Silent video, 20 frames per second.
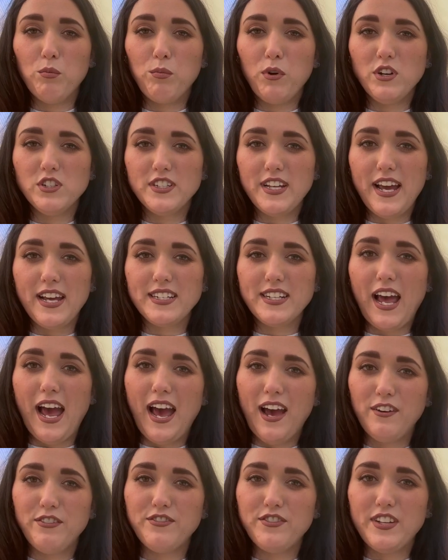project
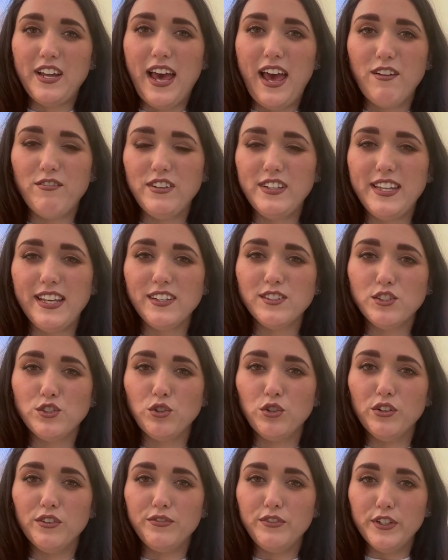after everything's
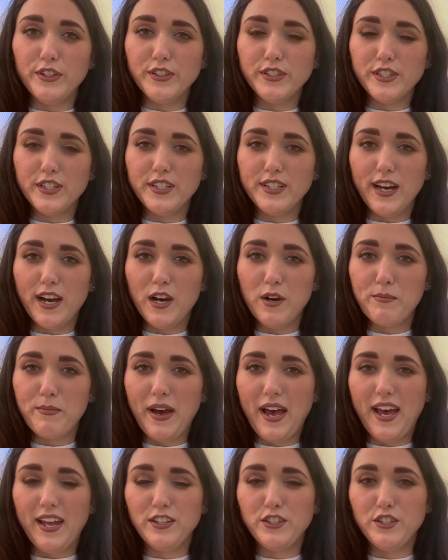sort of loosened up
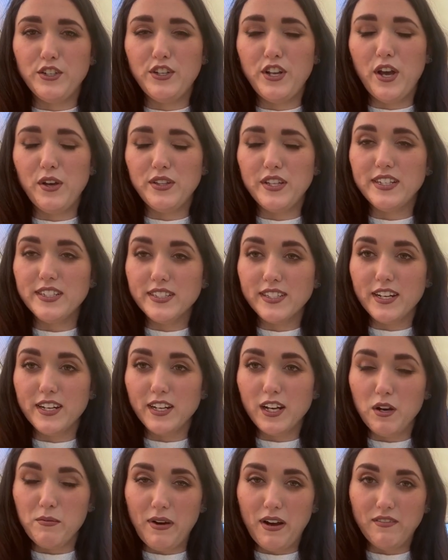and you know that it's going
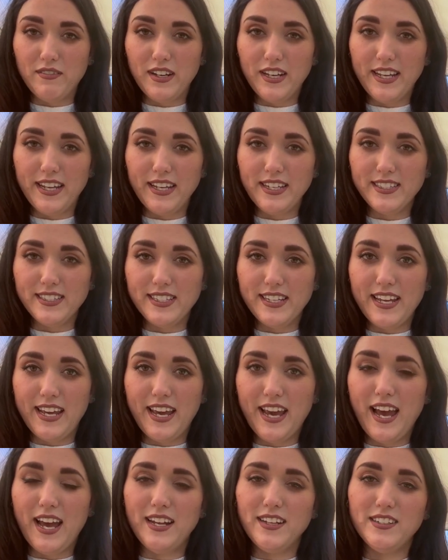to come out really easily,
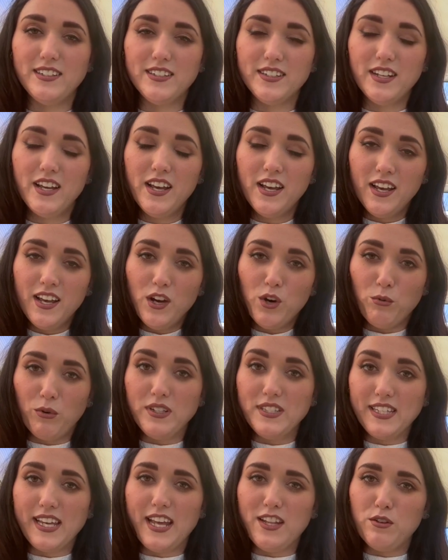and
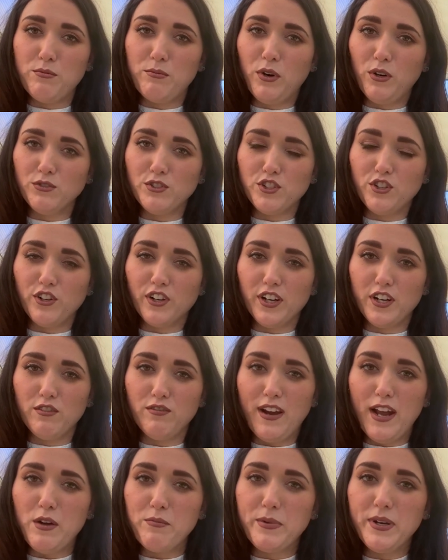once again the mold's not going to
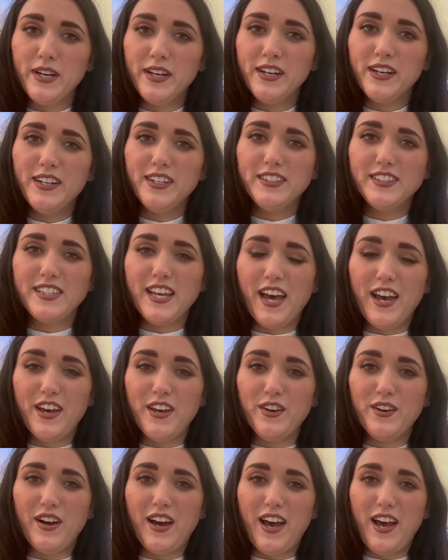rip. So
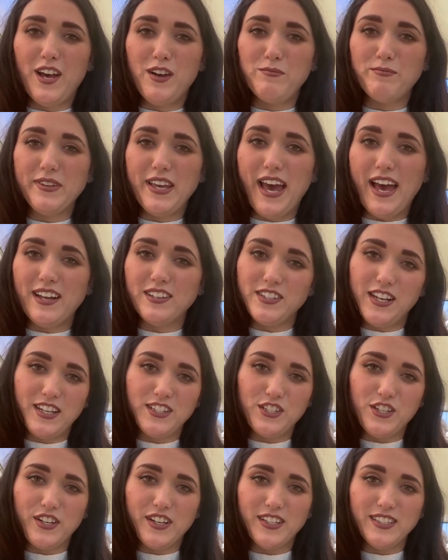yeah,
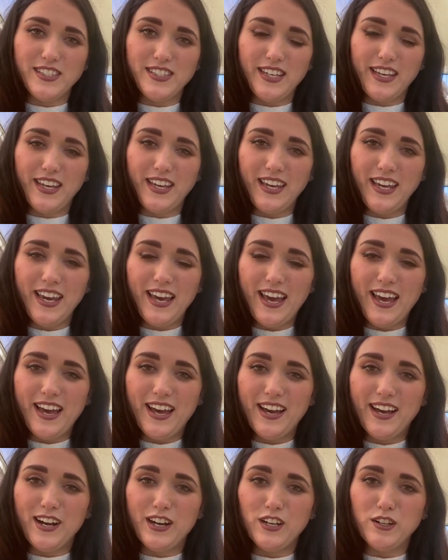as you can see here,
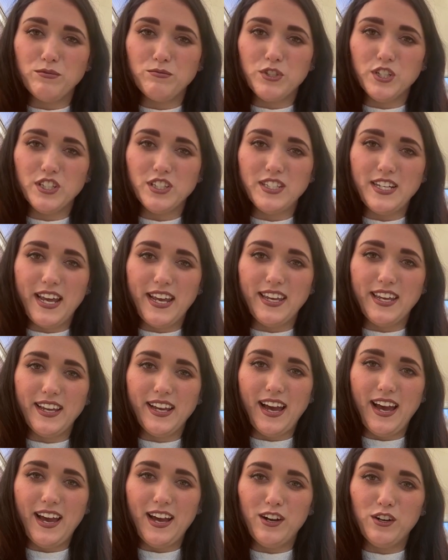I am just
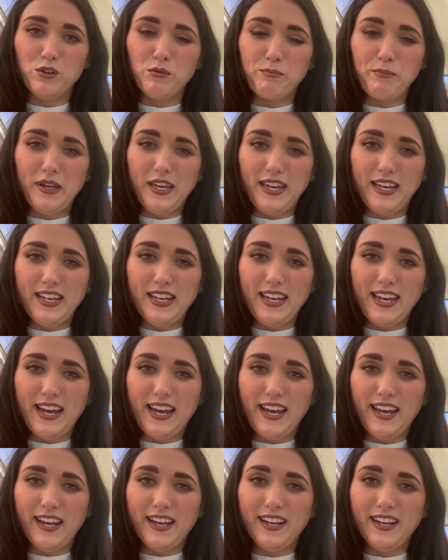taking out,
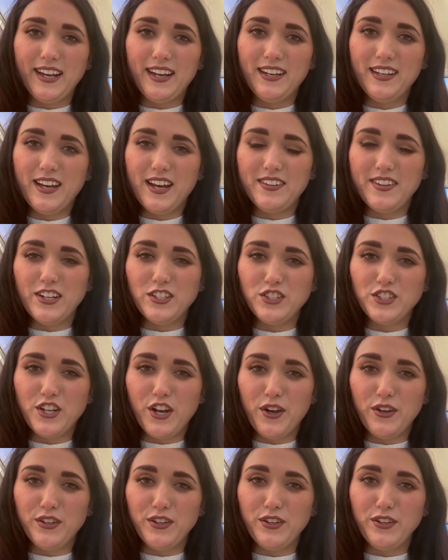peeling, and then
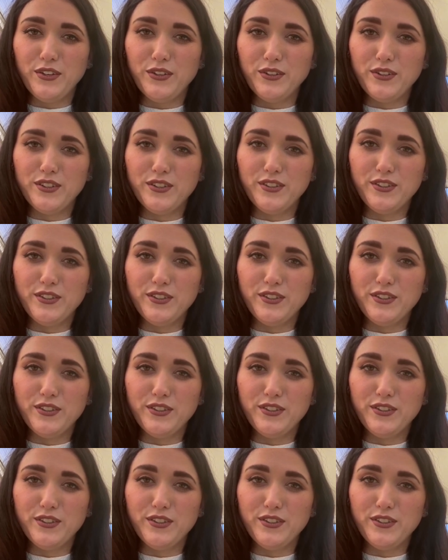showing you